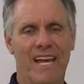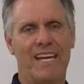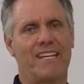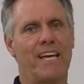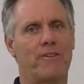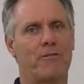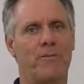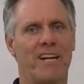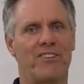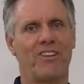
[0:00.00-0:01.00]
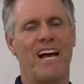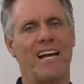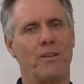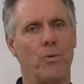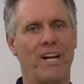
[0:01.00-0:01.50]
Hey, Ken from
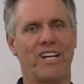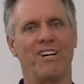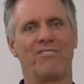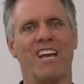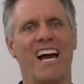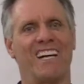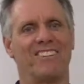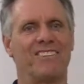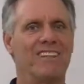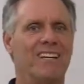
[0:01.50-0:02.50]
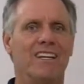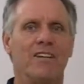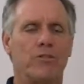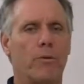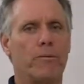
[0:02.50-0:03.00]
ASI, the White Glove guys.
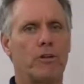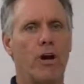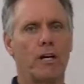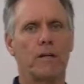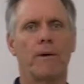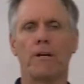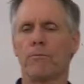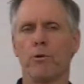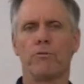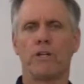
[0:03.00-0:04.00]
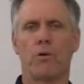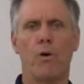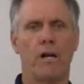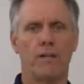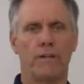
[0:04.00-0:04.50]
So we've been talking about improving the
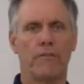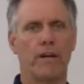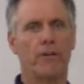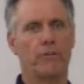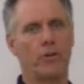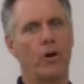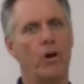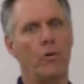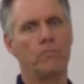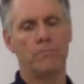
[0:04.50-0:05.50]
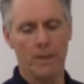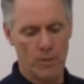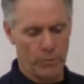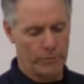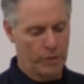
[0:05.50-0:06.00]
quality of air in your home.
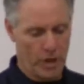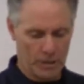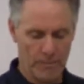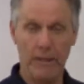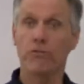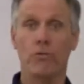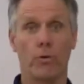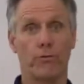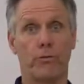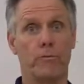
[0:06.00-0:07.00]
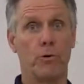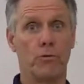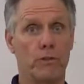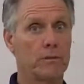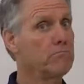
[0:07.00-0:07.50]
We've talked about source
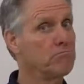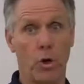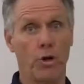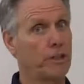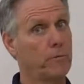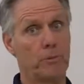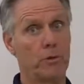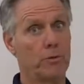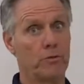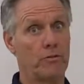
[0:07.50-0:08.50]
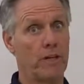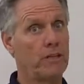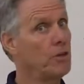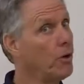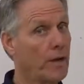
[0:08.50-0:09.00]
removal. Don't let the pollutants
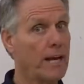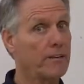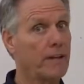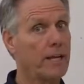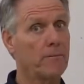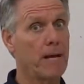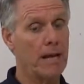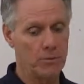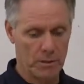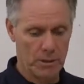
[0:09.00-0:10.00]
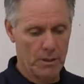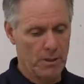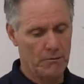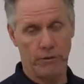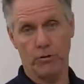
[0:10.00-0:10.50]
in. You don't got to take them out.
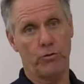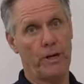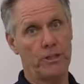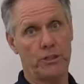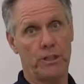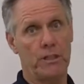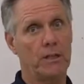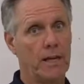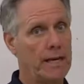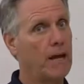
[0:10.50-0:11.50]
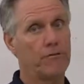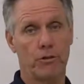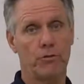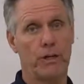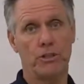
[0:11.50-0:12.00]
Filtration and how
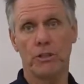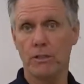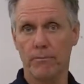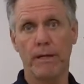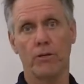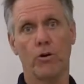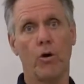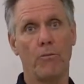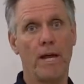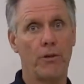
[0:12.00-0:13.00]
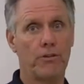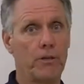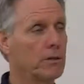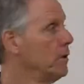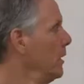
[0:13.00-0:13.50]
filtration can make your home
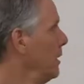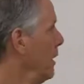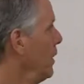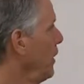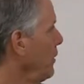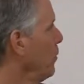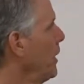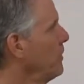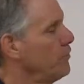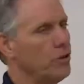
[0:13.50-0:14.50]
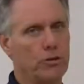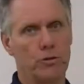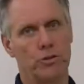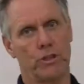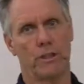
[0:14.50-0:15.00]
healthier. Another way is
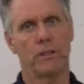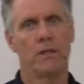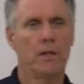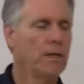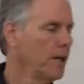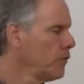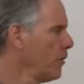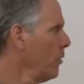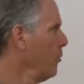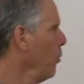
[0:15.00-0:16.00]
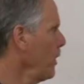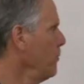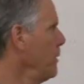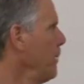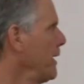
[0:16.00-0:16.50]
dilution. And so what do you
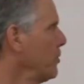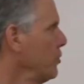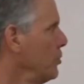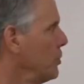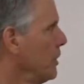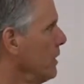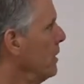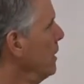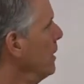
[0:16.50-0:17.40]
mean by dilution?